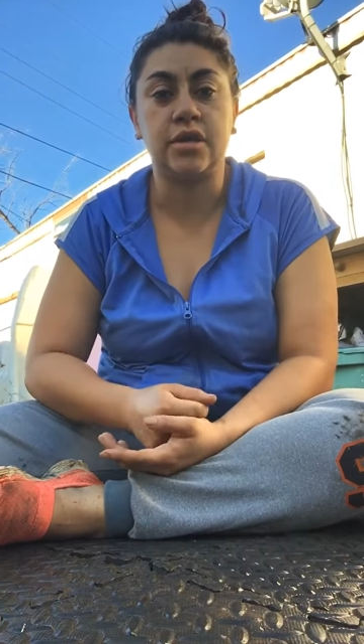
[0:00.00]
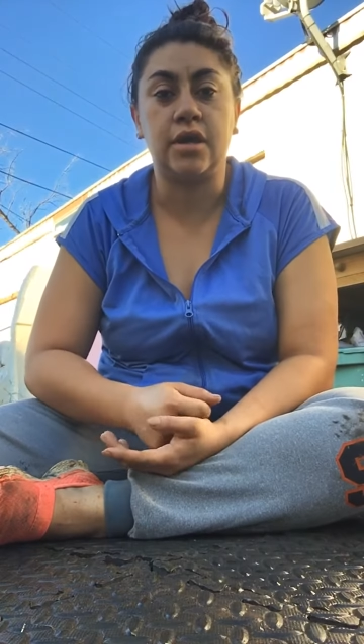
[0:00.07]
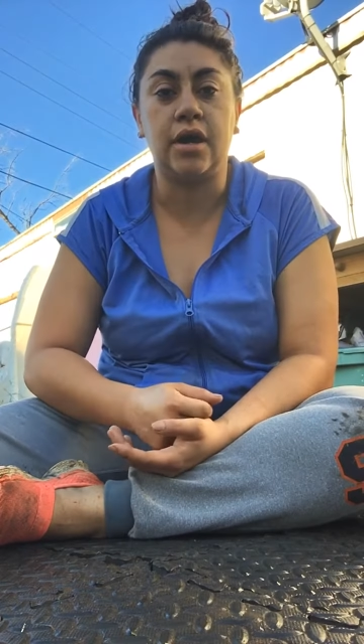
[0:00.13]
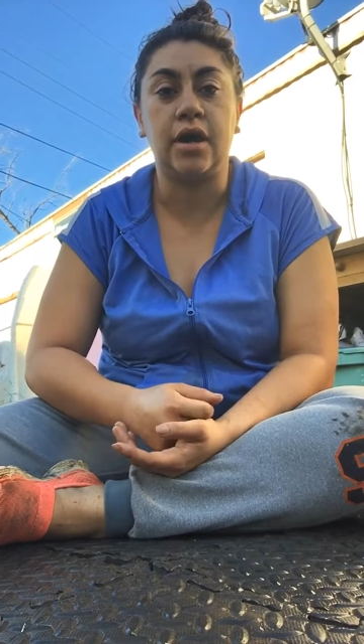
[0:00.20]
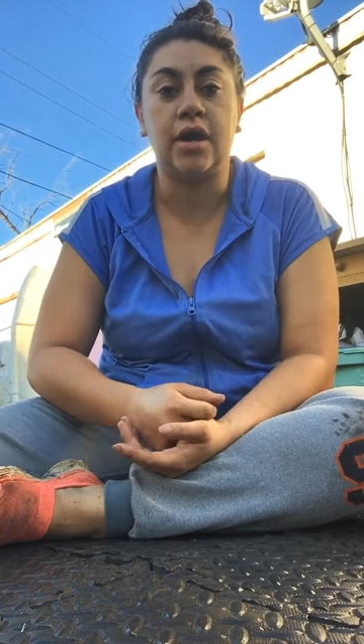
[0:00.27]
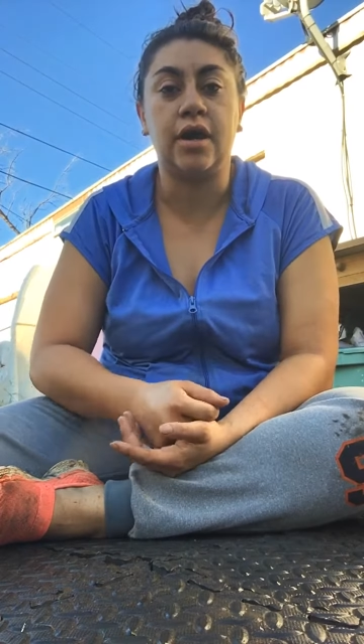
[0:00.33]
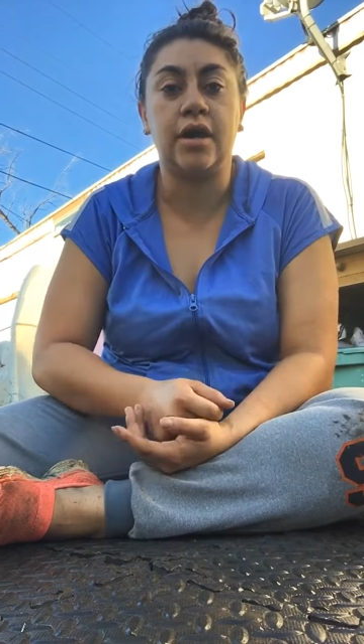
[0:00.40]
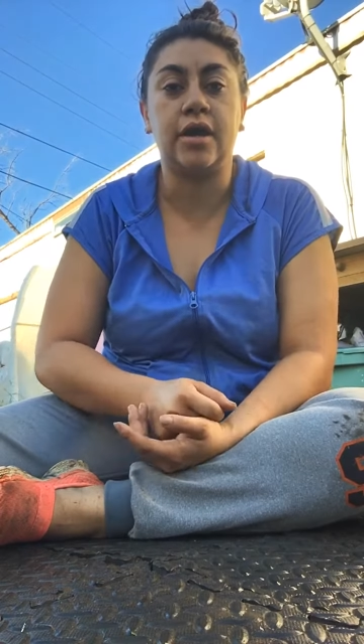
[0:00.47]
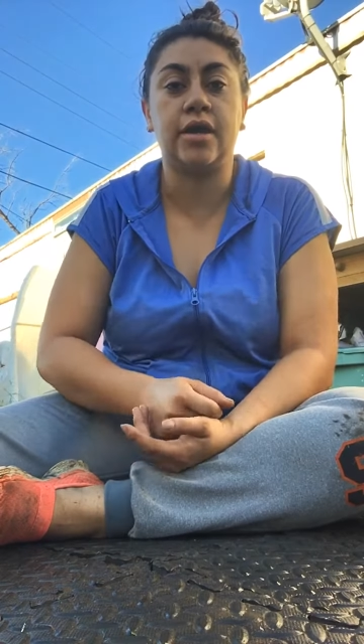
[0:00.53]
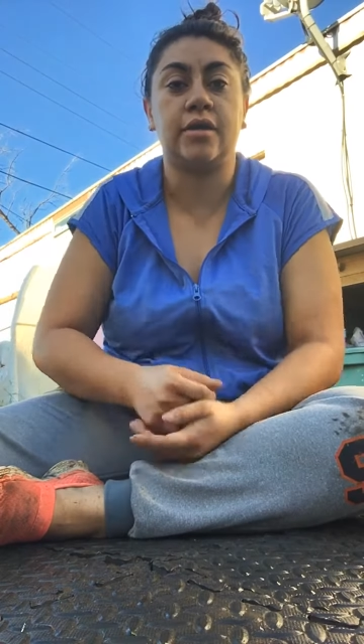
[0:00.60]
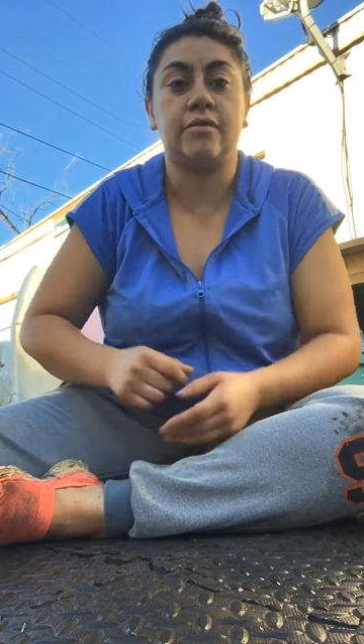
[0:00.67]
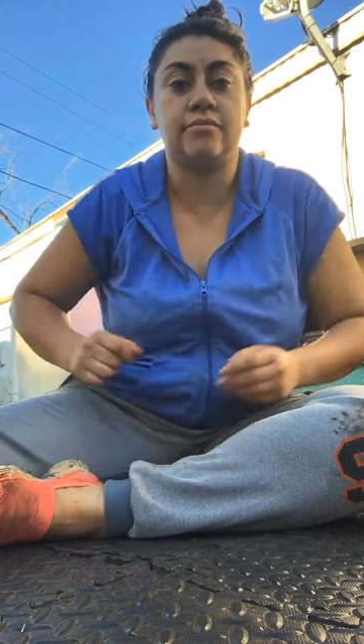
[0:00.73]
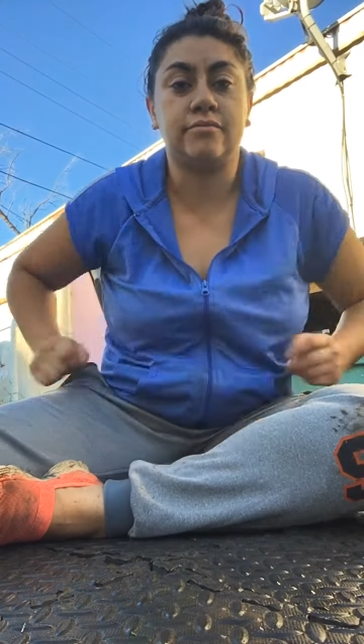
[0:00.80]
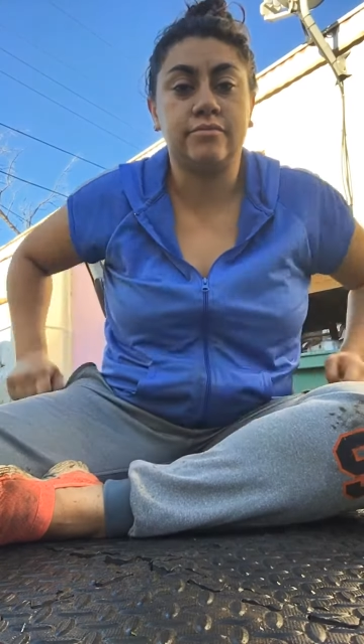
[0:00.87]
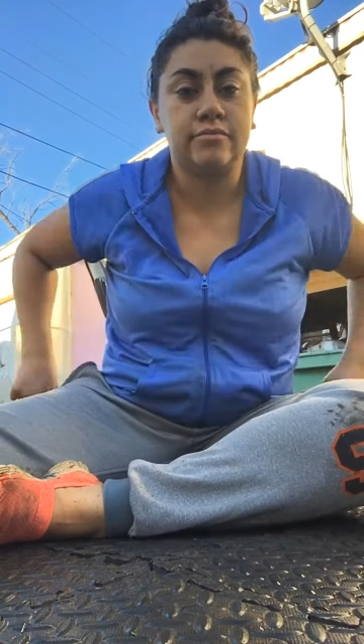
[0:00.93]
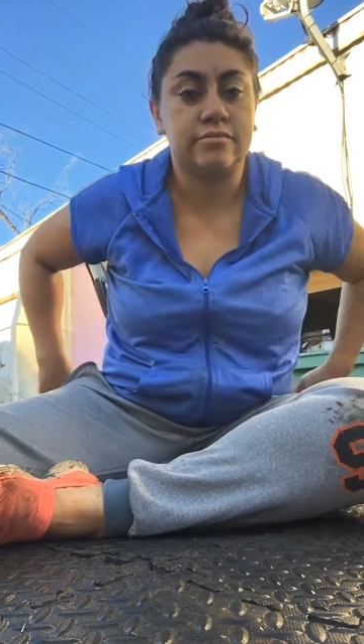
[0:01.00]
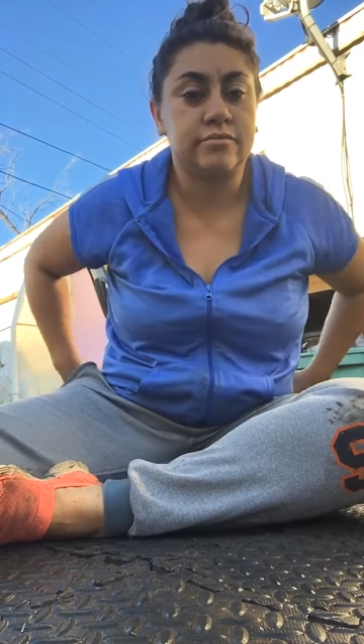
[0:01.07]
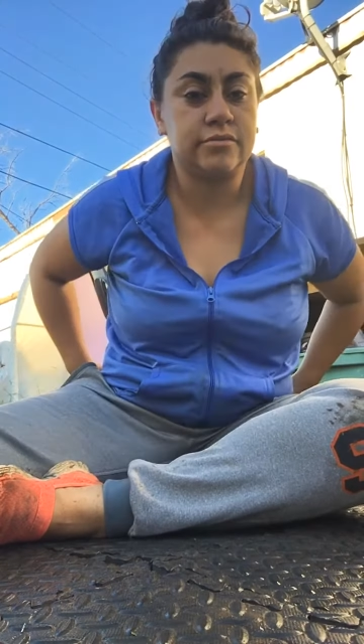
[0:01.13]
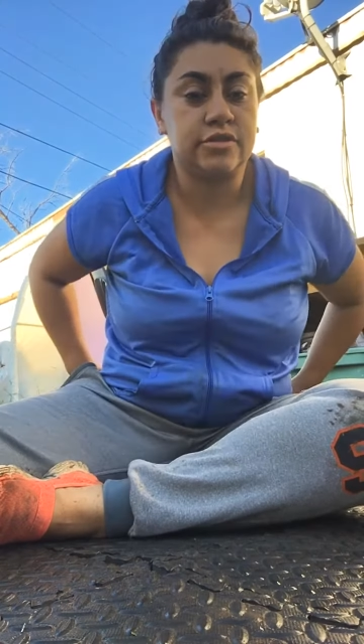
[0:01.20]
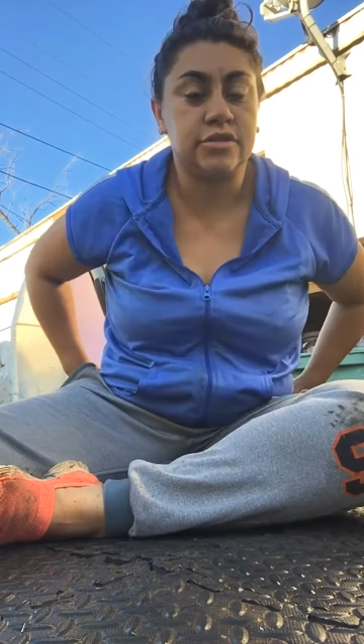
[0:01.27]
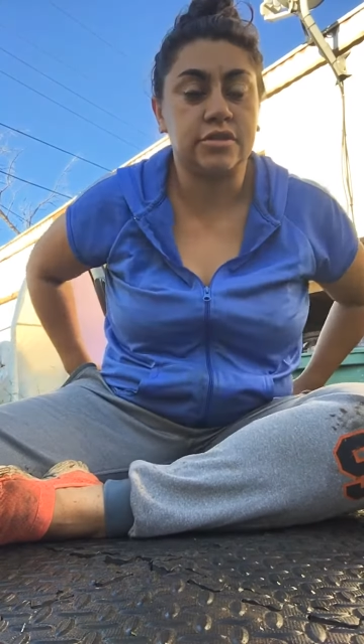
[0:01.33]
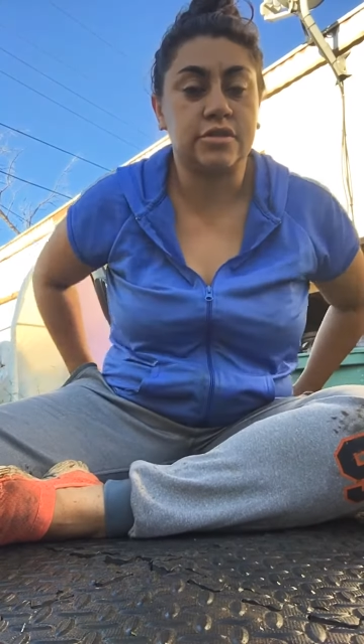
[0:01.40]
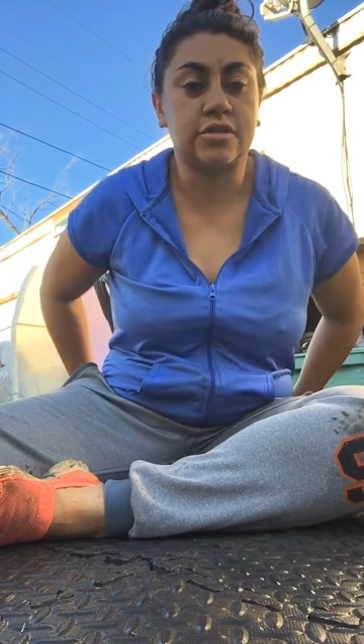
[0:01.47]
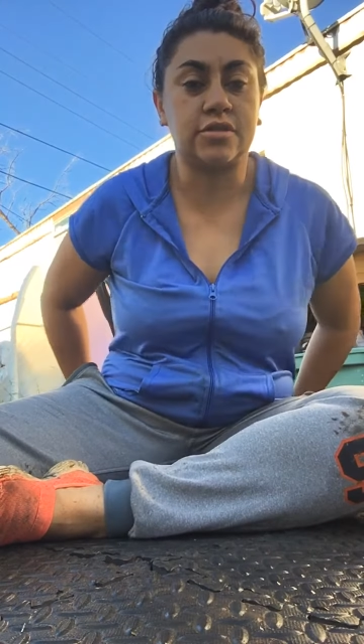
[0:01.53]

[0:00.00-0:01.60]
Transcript: I'm just